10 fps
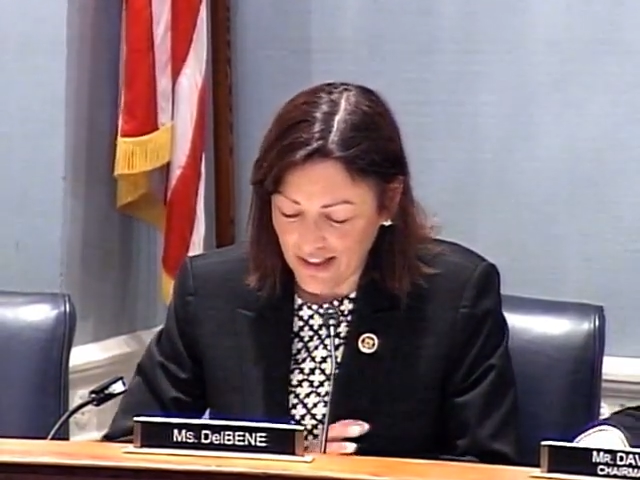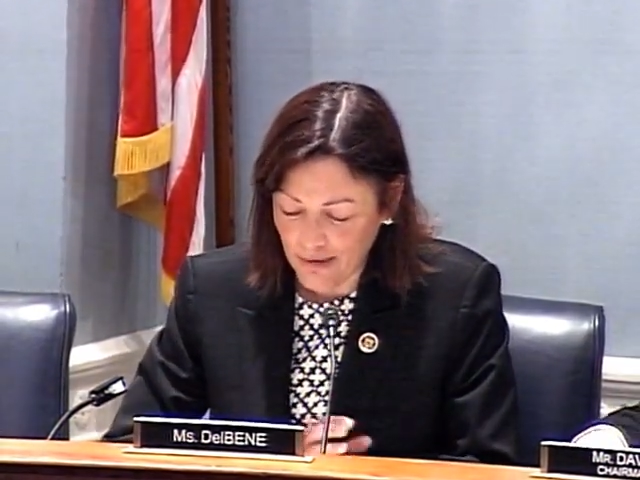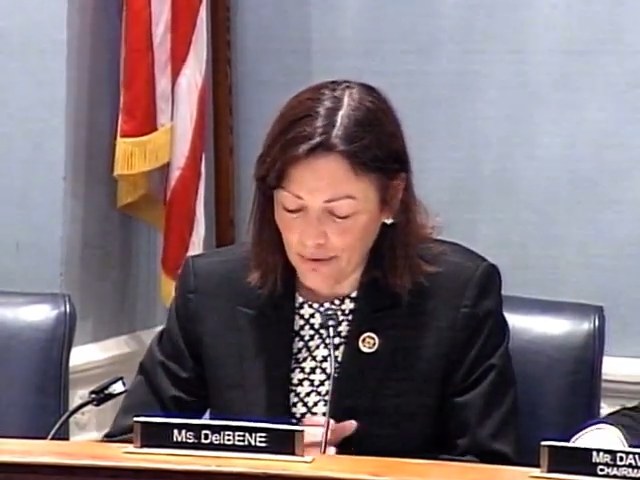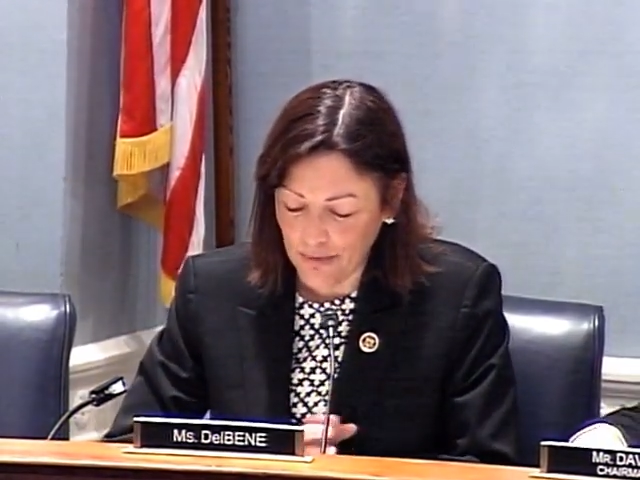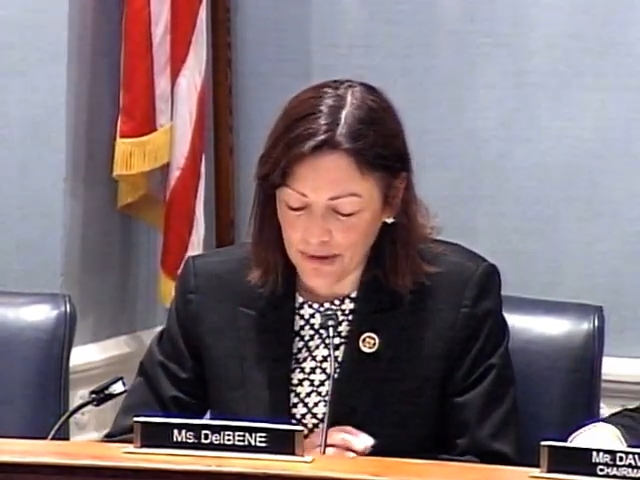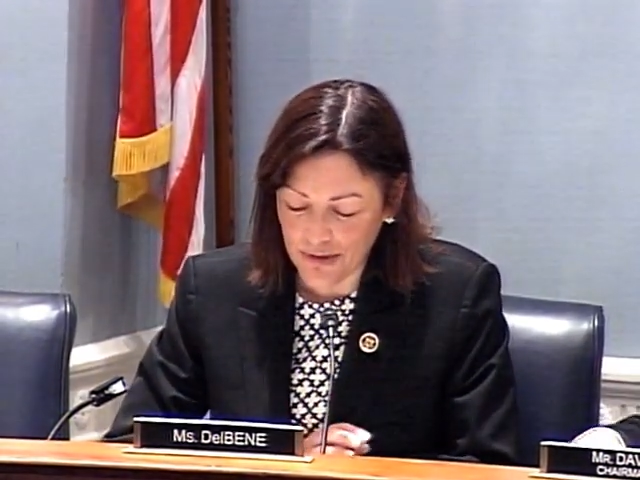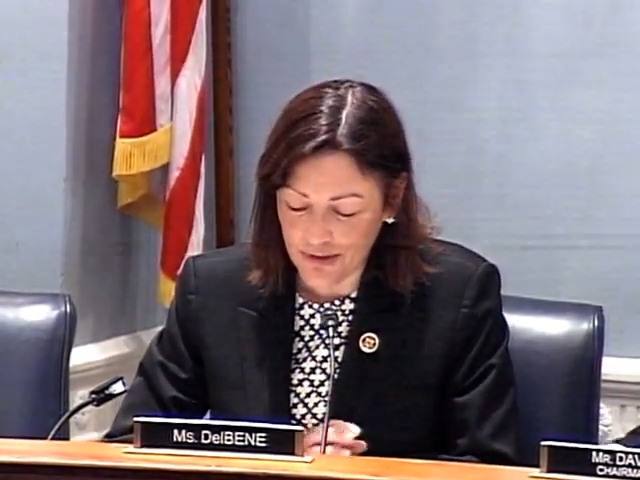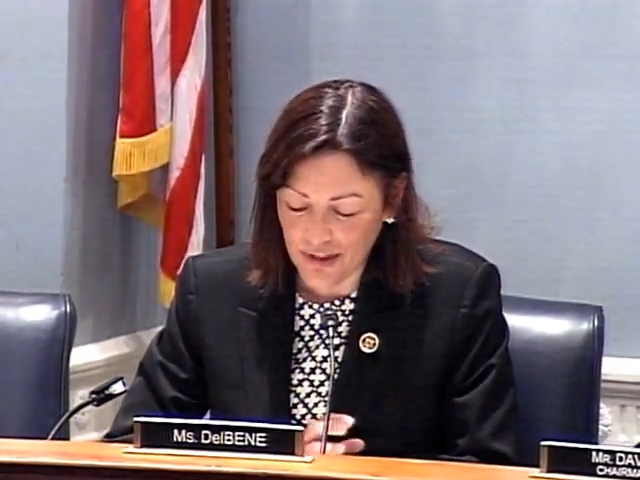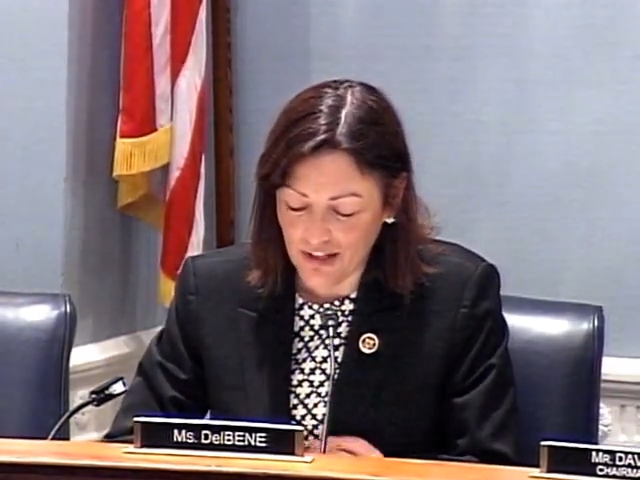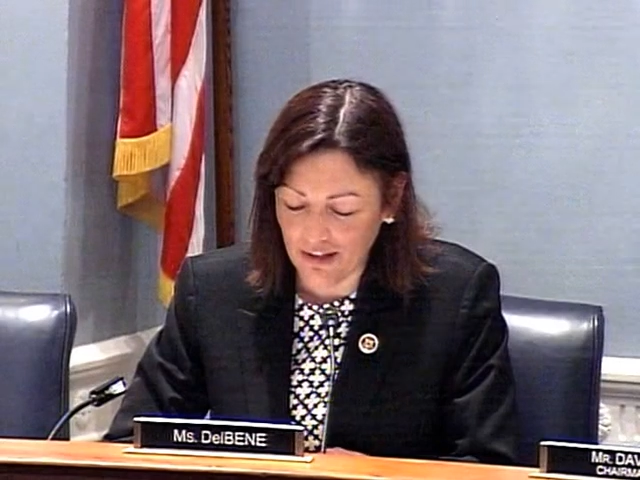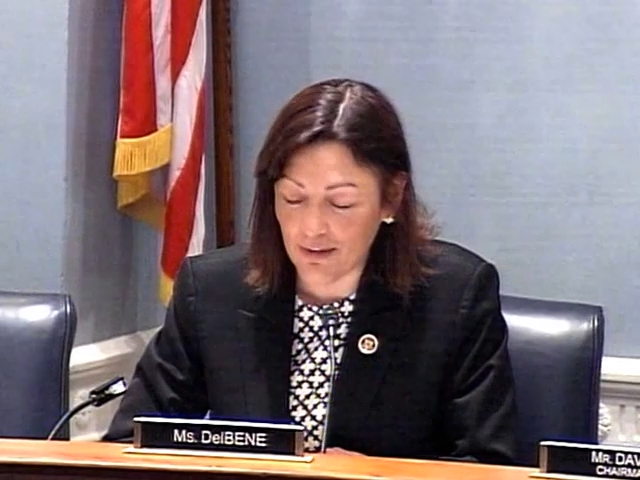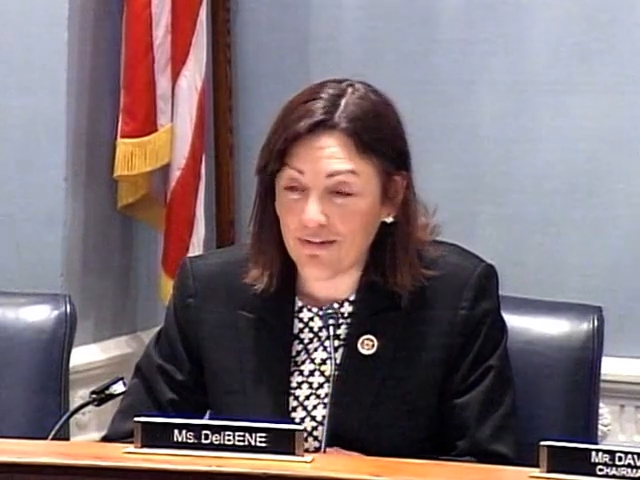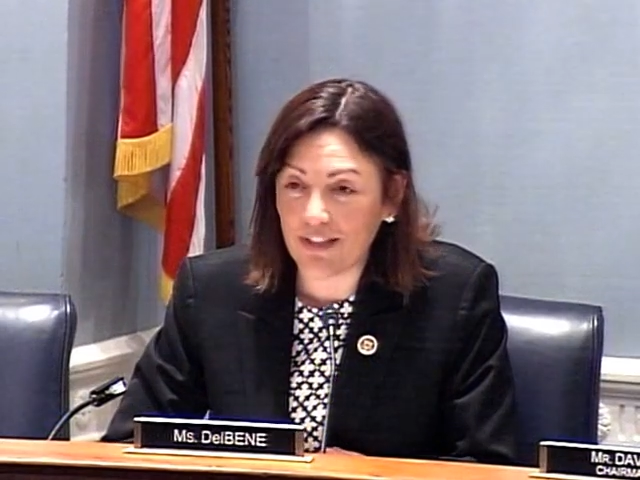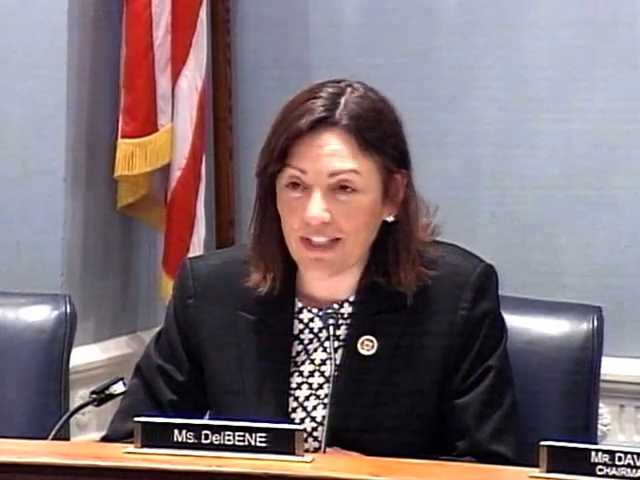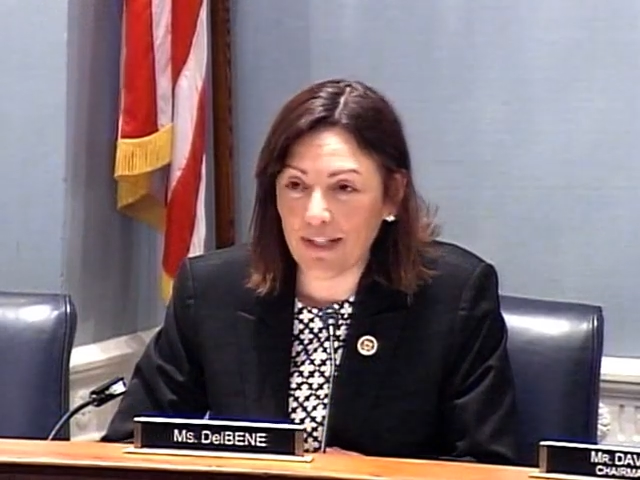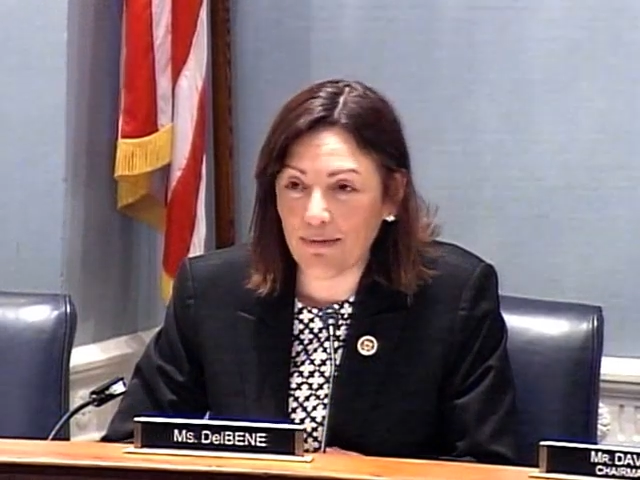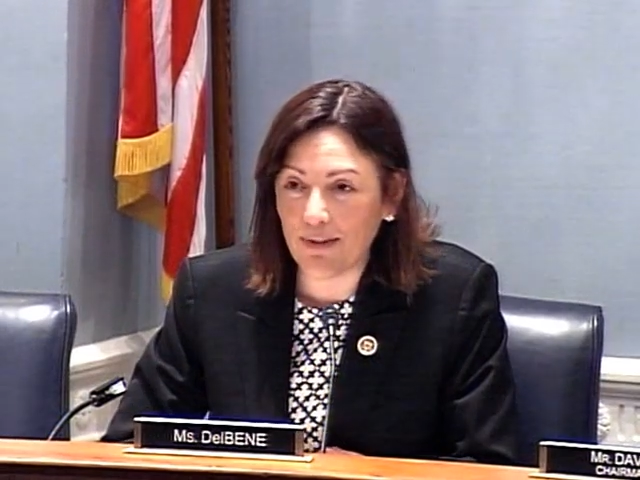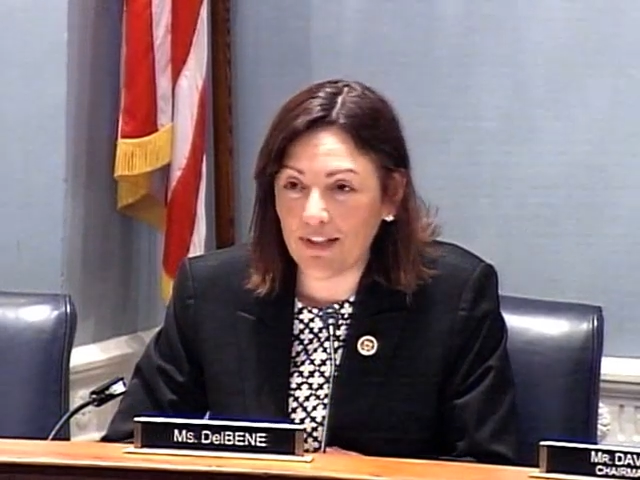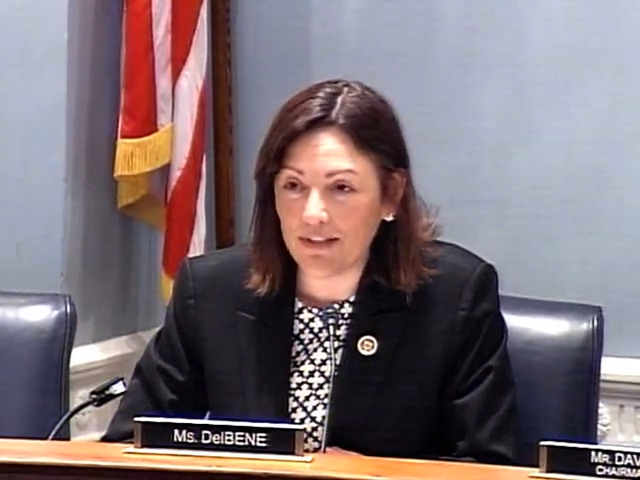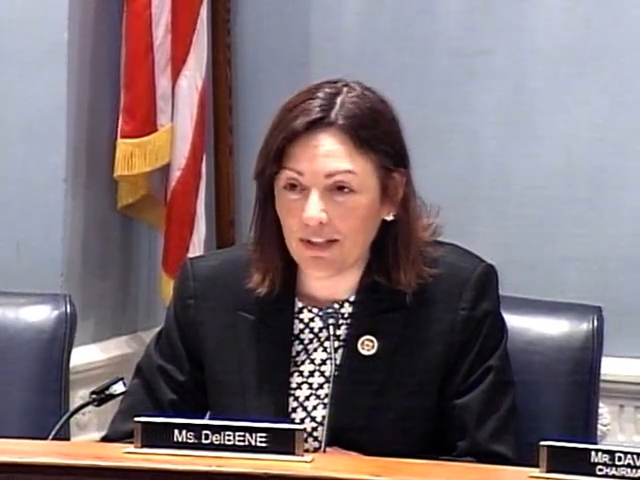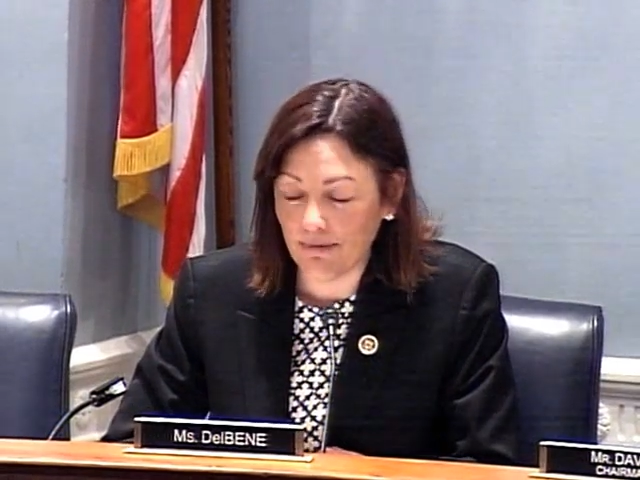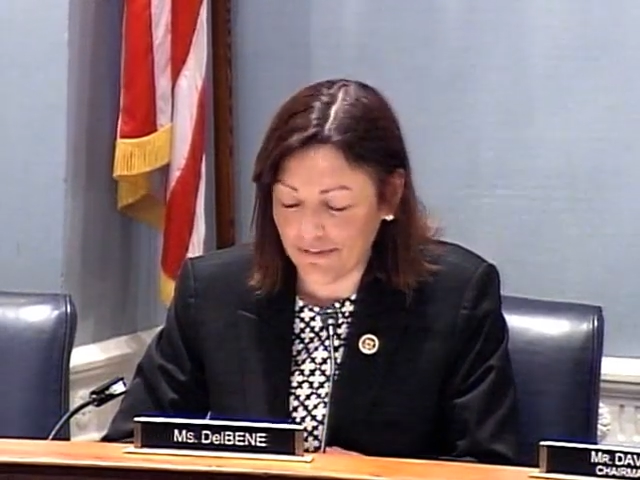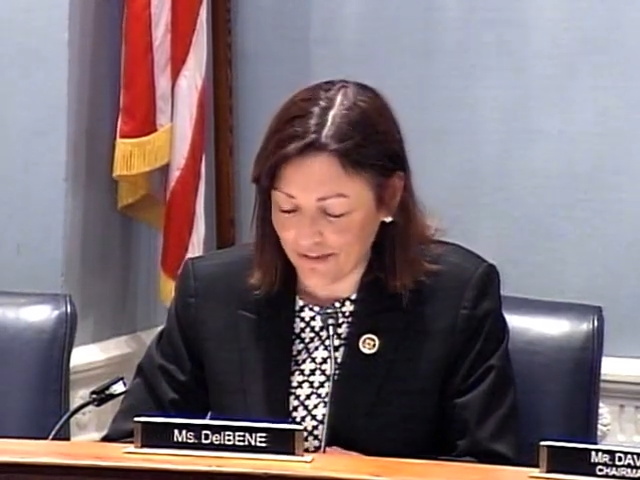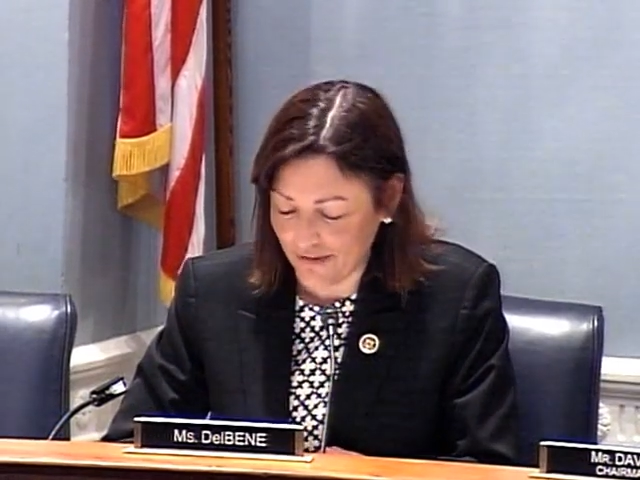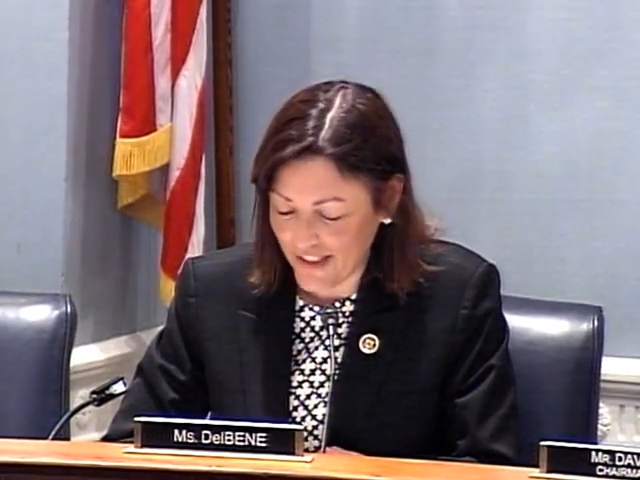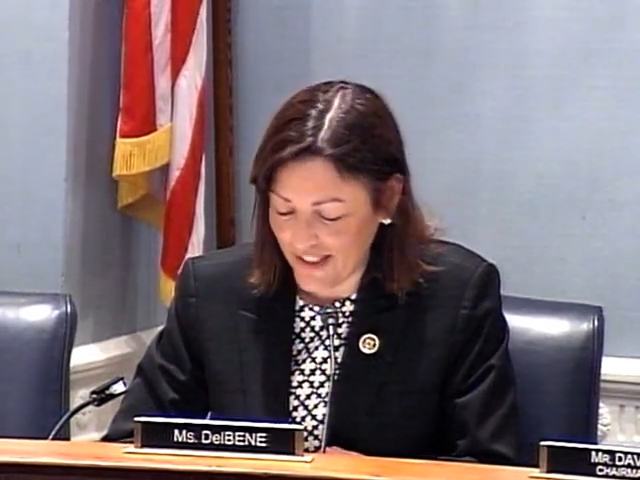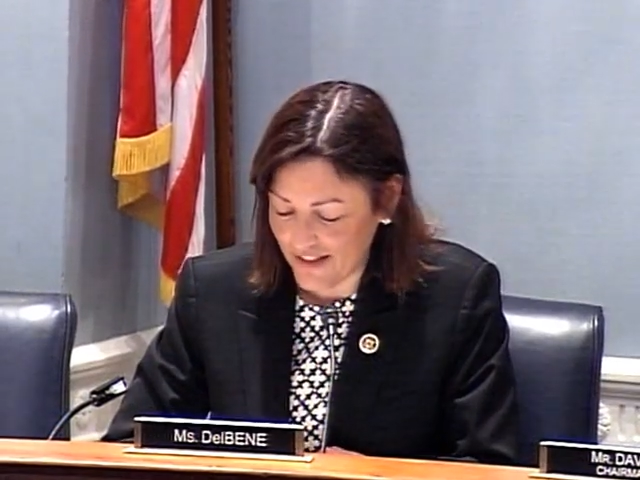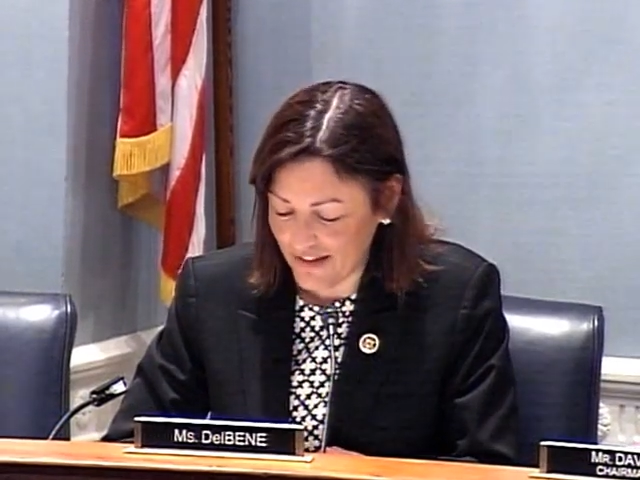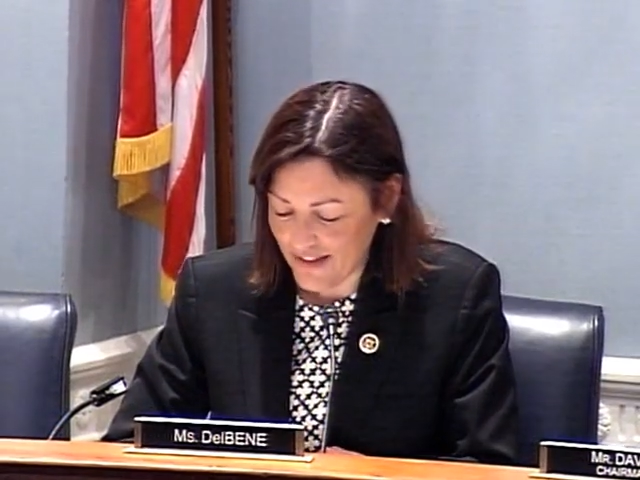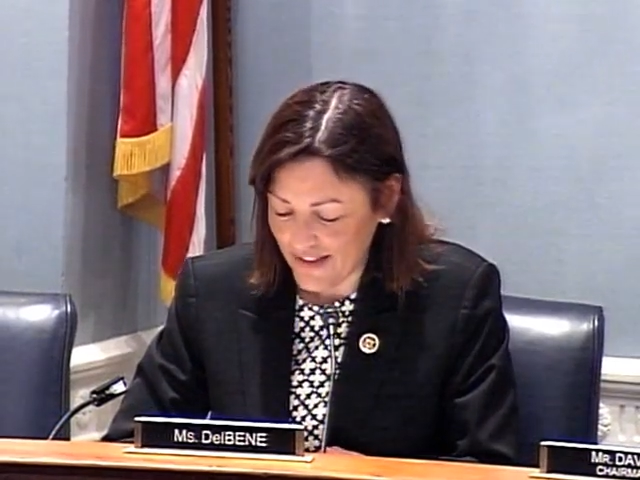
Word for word: we reduce our oversight role to refereeing.